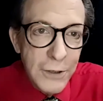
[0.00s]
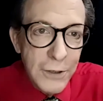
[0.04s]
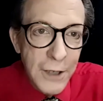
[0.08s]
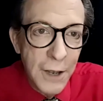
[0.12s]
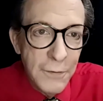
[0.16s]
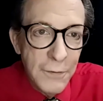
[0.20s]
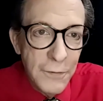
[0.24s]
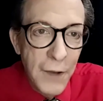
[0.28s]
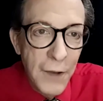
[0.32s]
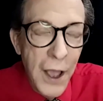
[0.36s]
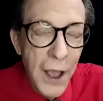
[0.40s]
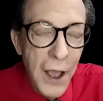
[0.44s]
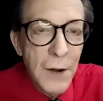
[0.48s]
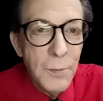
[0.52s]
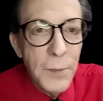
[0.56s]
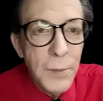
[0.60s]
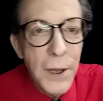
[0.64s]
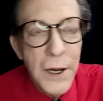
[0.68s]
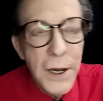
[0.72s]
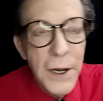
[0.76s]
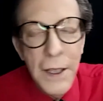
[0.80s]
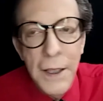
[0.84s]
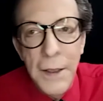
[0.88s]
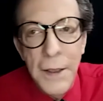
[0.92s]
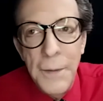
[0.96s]
on vinyl,
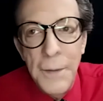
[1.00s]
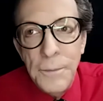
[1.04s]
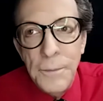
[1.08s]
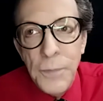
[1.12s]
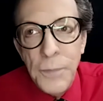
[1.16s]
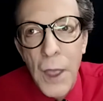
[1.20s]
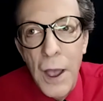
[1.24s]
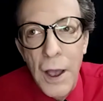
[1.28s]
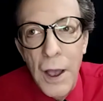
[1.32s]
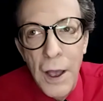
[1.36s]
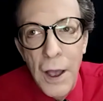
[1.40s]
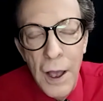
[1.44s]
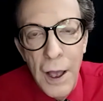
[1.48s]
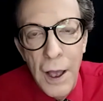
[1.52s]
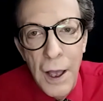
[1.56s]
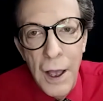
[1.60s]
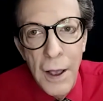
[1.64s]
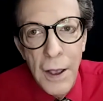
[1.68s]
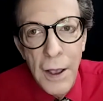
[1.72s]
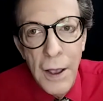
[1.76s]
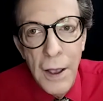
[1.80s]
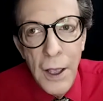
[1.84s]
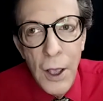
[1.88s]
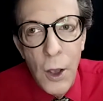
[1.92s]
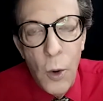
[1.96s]
but
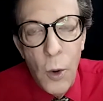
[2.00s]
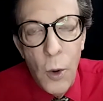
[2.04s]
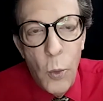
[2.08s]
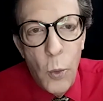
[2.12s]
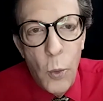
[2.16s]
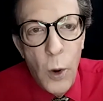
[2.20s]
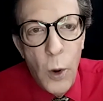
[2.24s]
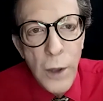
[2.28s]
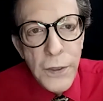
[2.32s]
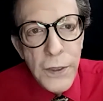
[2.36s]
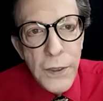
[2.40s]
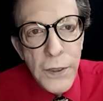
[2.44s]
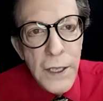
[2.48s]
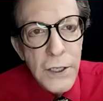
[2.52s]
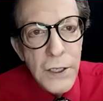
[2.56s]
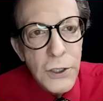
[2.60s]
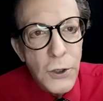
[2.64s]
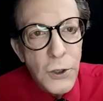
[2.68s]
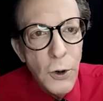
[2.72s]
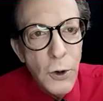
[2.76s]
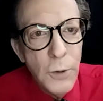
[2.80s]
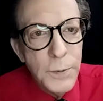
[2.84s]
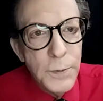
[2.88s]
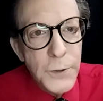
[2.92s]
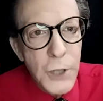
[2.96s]
what these
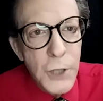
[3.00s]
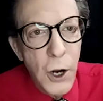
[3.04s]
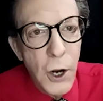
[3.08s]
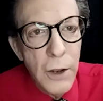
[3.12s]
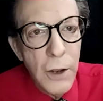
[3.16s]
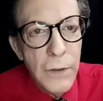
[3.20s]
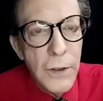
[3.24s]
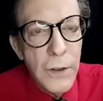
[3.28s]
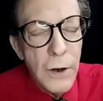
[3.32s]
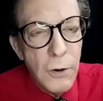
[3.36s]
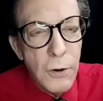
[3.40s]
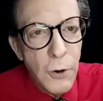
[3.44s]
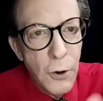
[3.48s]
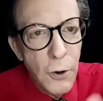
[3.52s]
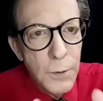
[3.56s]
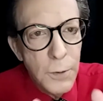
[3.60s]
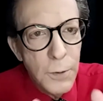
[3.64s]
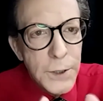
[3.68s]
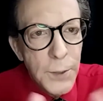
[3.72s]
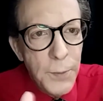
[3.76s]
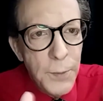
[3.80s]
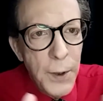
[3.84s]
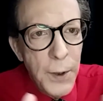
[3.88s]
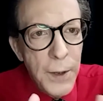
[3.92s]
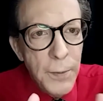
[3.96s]
groups are, they're
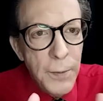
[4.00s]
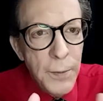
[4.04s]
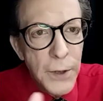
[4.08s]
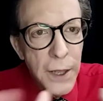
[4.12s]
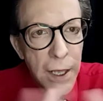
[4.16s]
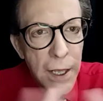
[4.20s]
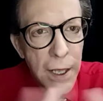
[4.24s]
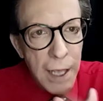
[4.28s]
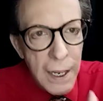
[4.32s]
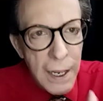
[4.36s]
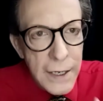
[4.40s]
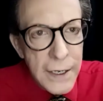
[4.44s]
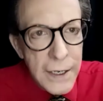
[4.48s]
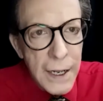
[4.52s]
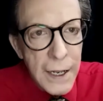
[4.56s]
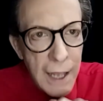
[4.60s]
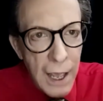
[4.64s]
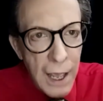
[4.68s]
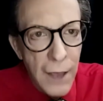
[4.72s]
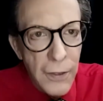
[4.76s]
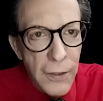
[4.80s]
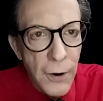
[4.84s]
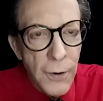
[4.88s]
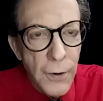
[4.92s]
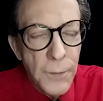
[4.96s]
groups of people that get
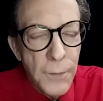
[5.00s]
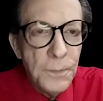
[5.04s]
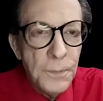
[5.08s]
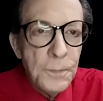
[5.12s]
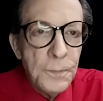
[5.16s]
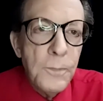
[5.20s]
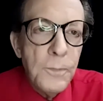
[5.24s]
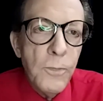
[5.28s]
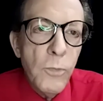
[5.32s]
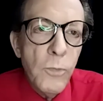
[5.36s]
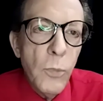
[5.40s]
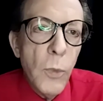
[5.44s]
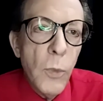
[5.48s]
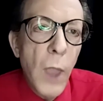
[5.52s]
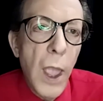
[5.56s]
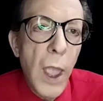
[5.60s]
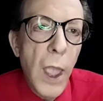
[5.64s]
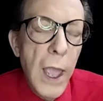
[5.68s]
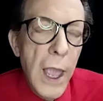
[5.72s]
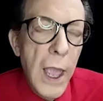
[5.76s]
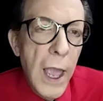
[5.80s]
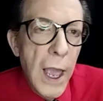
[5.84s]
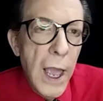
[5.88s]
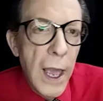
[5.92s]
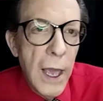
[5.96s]
together,
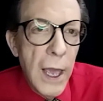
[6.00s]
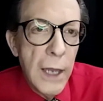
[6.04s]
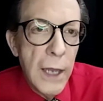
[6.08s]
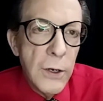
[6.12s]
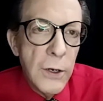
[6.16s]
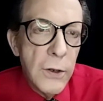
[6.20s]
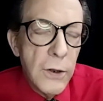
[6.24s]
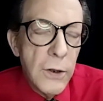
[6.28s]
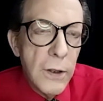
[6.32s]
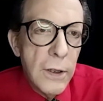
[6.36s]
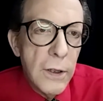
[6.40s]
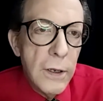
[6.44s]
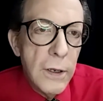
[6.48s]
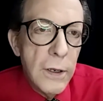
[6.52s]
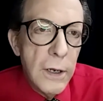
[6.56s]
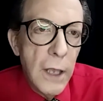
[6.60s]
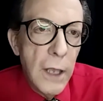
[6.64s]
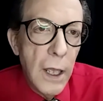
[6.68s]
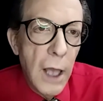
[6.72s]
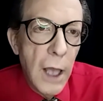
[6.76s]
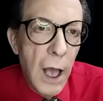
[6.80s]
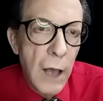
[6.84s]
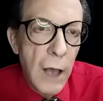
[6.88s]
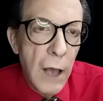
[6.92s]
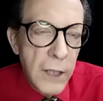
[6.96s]
and
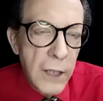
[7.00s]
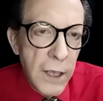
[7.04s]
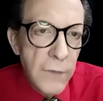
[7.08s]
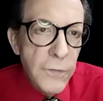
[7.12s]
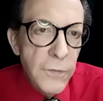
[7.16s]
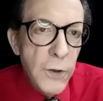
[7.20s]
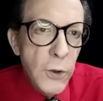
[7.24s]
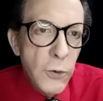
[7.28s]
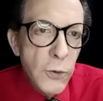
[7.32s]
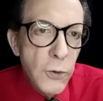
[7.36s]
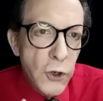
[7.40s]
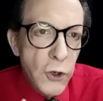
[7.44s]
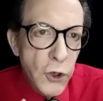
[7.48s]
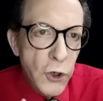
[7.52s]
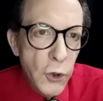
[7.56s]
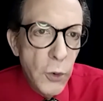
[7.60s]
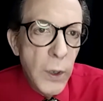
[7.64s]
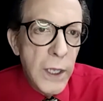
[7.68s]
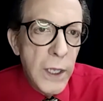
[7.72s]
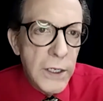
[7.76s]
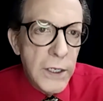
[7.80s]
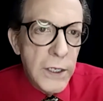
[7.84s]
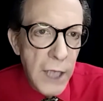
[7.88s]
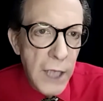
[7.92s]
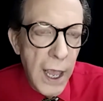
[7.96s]
I'll give you two
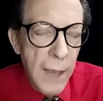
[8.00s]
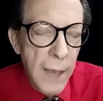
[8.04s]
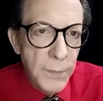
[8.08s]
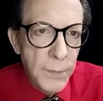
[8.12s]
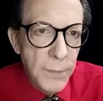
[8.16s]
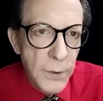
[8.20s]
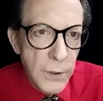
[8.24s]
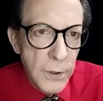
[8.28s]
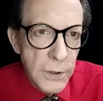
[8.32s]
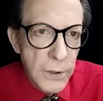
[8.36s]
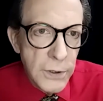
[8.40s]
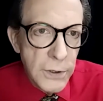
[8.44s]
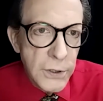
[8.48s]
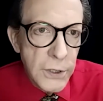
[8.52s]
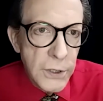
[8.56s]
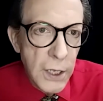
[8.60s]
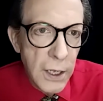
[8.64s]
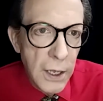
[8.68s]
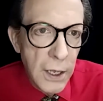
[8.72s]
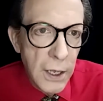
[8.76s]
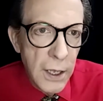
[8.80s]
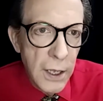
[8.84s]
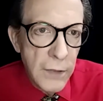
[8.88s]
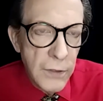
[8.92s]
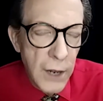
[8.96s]
examples
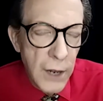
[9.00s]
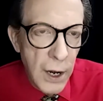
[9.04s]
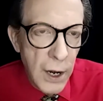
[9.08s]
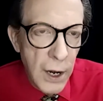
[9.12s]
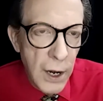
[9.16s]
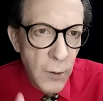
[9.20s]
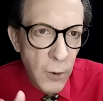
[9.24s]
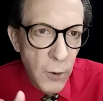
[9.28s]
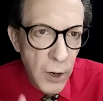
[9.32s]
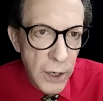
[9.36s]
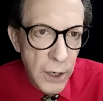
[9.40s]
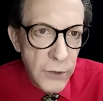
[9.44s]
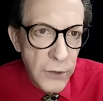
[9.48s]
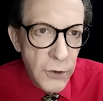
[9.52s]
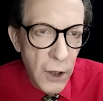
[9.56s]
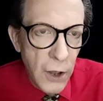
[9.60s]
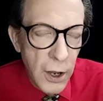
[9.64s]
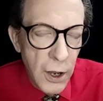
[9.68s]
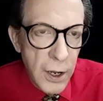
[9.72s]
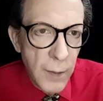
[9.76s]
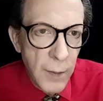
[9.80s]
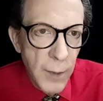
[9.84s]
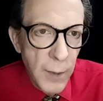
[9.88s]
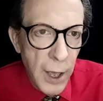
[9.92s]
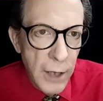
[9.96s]
that I want to
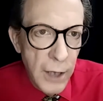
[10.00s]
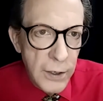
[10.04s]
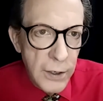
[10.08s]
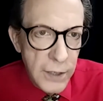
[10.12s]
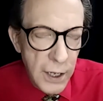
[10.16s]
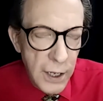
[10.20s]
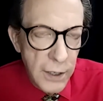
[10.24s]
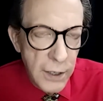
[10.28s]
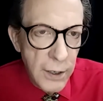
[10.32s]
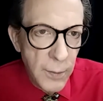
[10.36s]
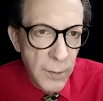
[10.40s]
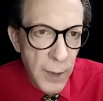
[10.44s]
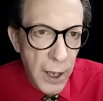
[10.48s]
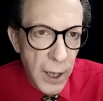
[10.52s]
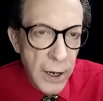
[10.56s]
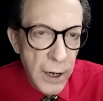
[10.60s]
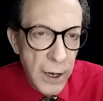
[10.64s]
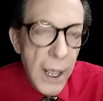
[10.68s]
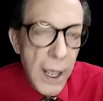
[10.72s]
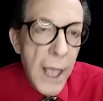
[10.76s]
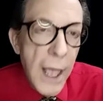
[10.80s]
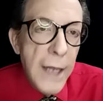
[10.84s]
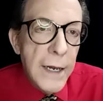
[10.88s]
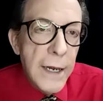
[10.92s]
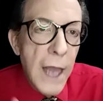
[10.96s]
talk about and tell you about.
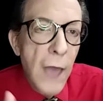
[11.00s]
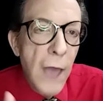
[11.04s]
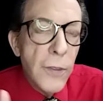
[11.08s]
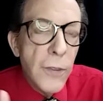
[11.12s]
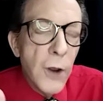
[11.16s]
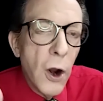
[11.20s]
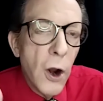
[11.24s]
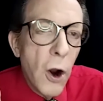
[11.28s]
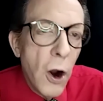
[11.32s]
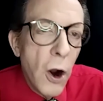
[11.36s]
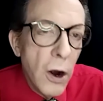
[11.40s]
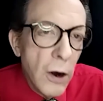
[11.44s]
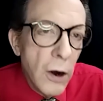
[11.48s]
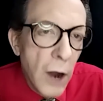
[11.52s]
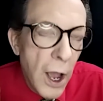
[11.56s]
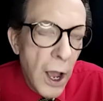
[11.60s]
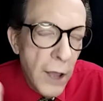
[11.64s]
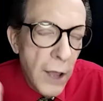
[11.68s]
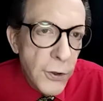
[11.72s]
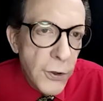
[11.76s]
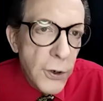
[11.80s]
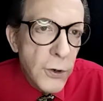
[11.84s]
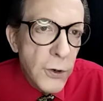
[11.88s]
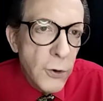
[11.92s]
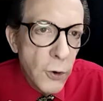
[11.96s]
Now, there are
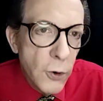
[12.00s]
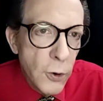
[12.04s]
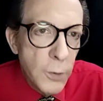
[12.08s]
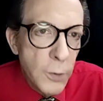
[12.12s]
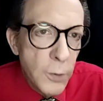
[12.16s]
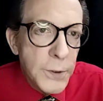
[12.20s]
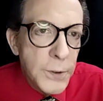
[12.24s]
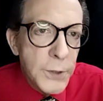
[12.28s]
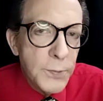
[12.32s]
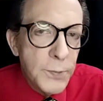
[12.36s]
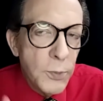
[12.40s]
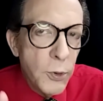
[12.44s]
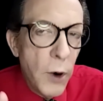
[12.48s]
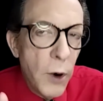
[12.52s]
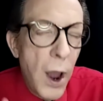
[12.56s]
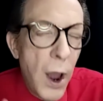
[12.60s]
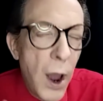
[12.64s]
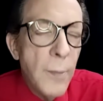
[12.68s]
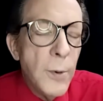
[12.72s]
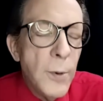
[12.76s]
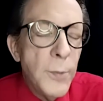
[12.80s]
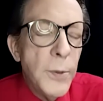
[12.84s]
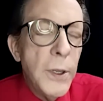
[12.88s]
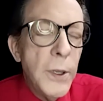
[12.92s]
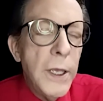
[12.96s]
other groups
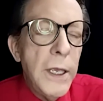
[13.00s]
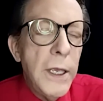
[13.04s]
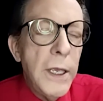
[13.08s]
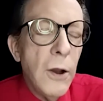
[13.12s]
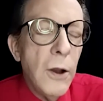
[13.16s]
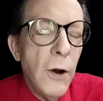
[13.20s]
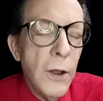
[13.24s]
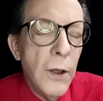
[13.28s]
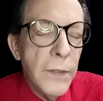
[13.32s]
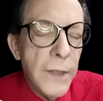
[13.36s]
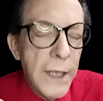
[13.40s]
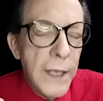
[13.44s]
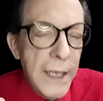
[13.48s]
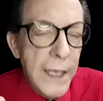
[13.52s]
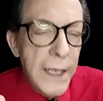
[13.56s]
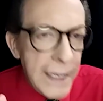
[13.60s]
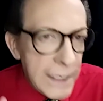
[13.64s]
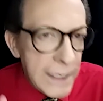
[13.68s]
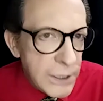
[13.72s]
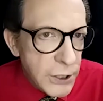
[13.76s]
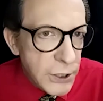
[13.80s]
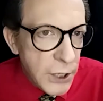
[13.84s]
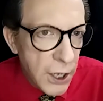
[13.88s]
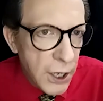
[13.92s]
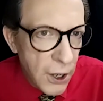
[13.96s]
probably on the
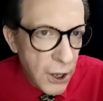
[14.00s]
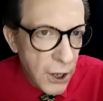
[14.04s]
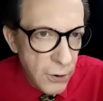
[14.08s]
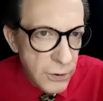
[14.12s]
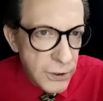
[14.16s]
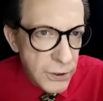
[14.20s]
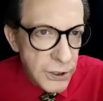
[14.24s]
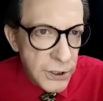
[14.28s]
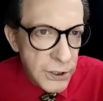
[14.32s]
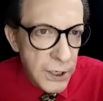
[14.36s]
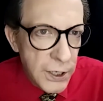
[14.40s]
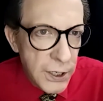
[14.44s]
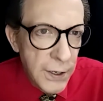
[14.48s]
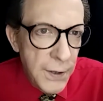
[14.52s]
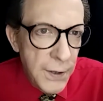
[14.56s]
East Coast